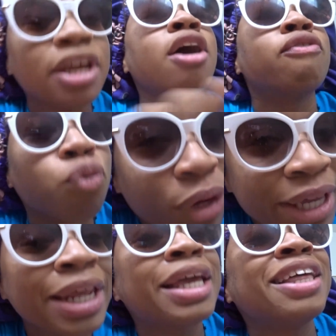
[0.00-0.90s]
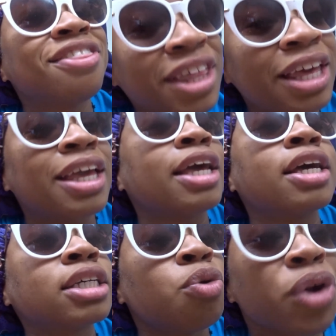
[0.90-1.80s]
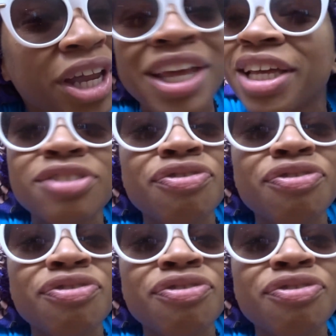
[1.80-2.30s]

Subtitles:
of reading things. Reading is